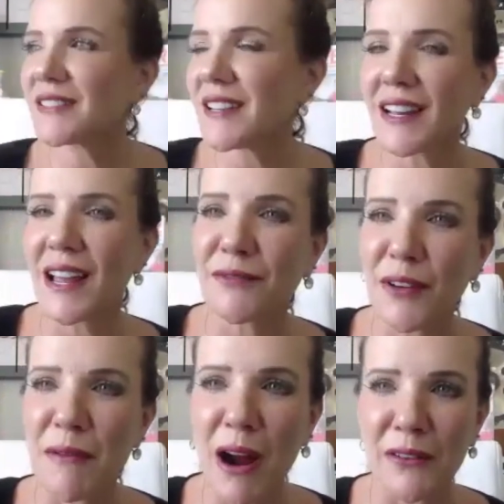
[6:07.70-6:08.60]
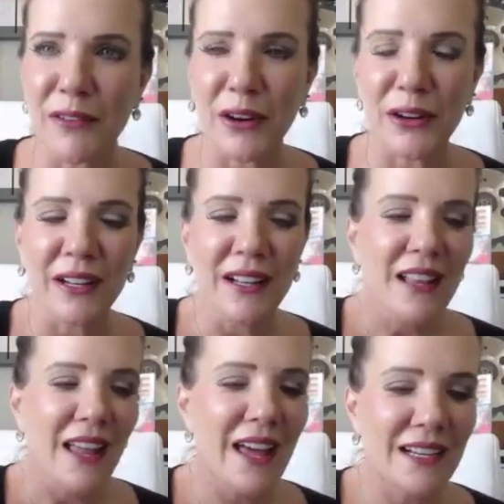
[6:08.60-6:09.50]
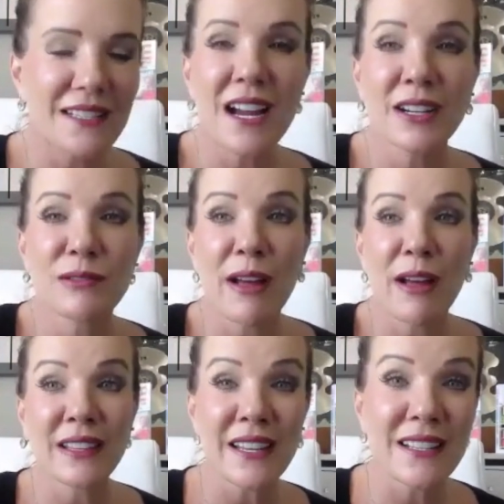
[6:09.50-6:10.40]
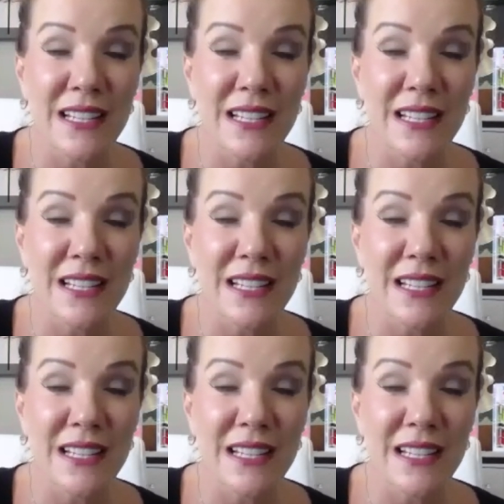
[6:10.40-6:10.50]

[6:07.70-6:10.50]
done from Harvard, and it talked about leads,